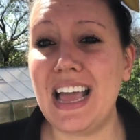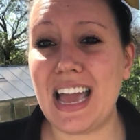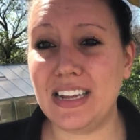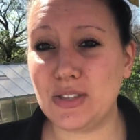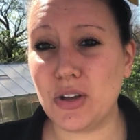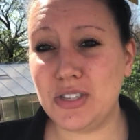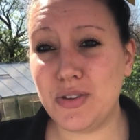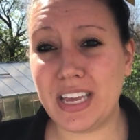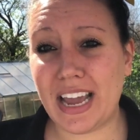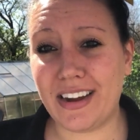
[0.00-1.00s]
and it's also
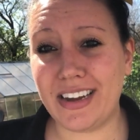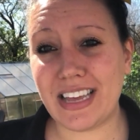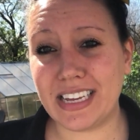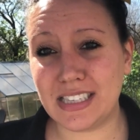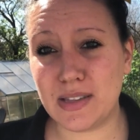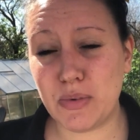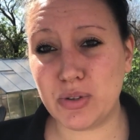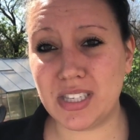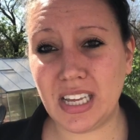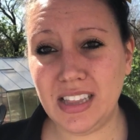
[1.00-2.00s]
the area that gets the
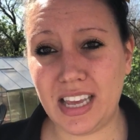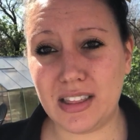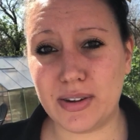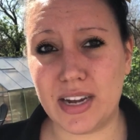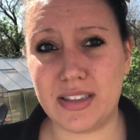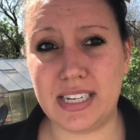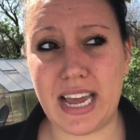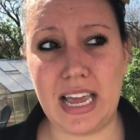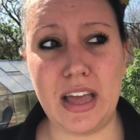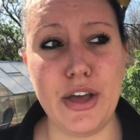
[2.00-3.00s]
most sunlight throughout the
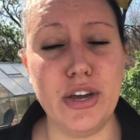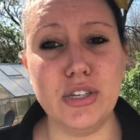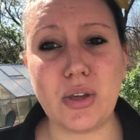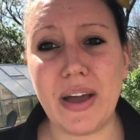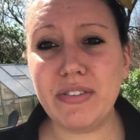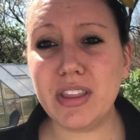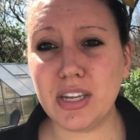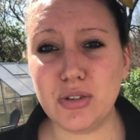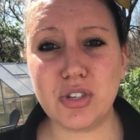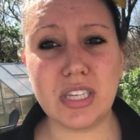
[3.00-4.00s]
day, so
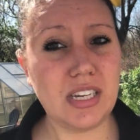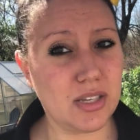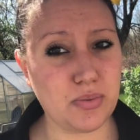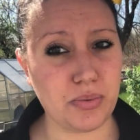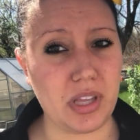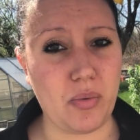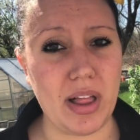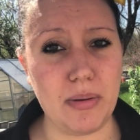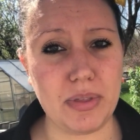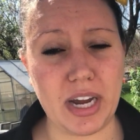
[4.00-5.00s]
everything usually does really
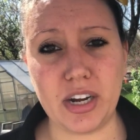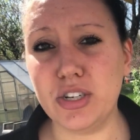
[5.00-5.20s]
well up there.